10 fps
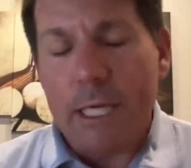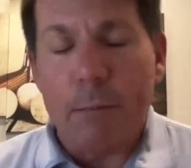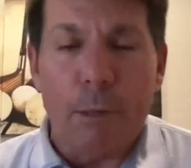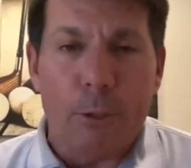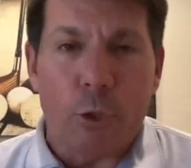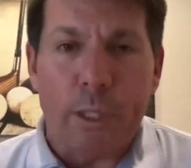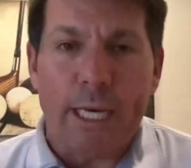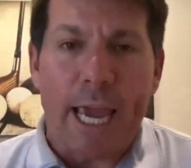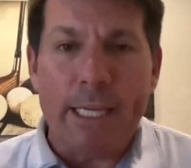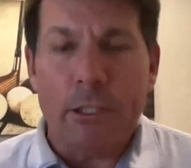somewhere
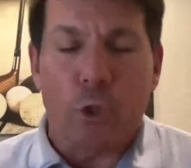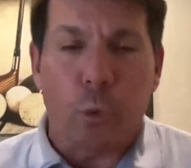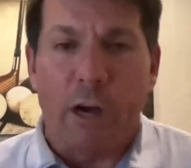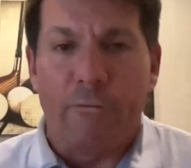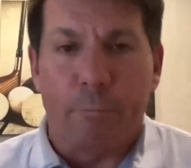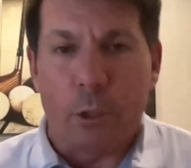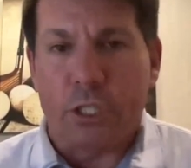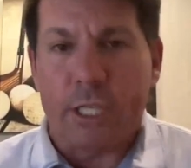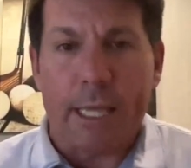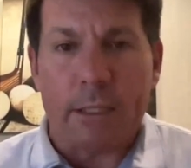between 8 and
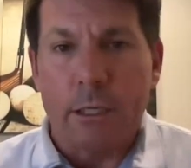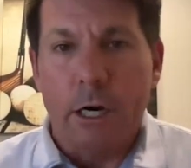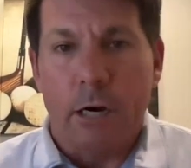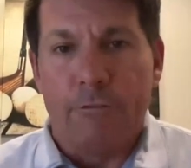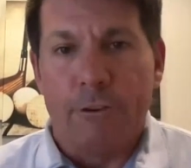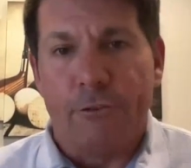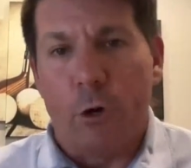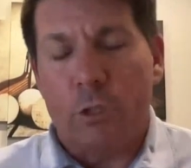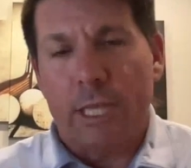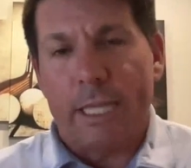12% of the
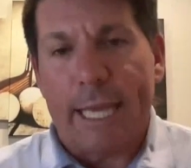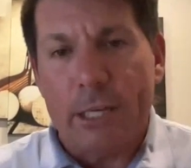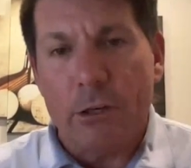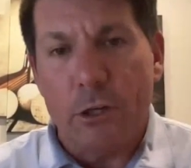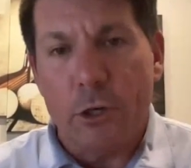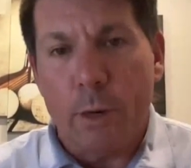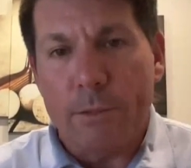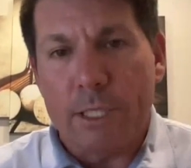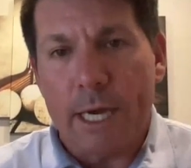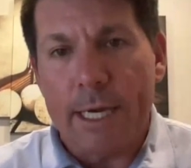folks that land on your
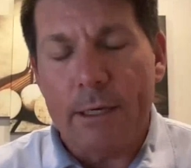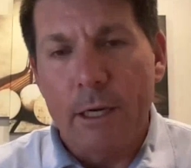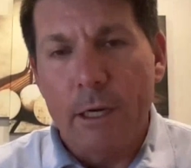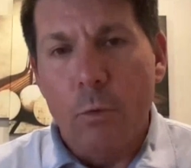website